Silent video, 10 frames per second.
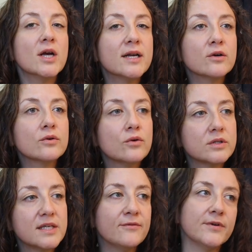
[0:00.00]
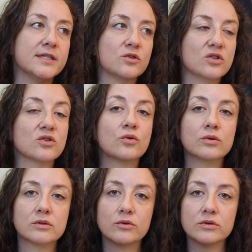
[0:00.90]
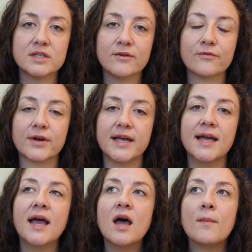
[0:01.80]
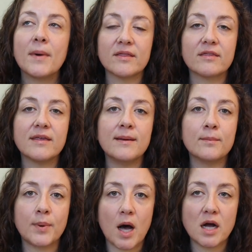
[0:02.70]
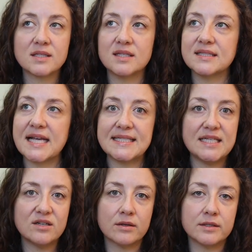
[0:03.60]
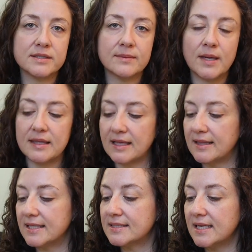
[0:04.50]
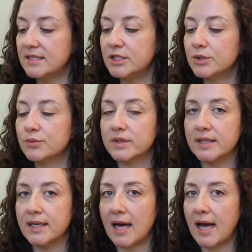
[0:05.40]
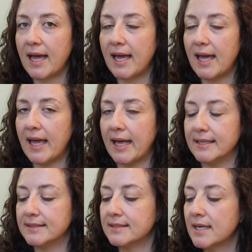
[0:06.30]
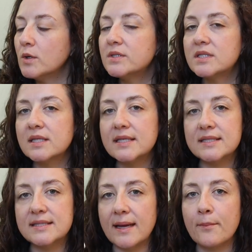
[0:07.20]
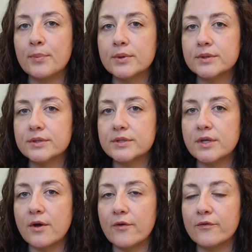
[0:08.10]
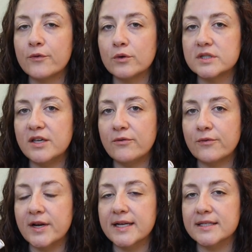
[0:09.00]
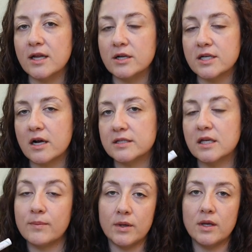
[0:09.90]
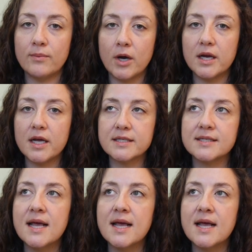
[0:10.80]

trying to go cruelty free, so it's a cruelty free monthly box and it's $18 a month. And they send you really high end, mostly samples of cruelty free and non toxic beauty products.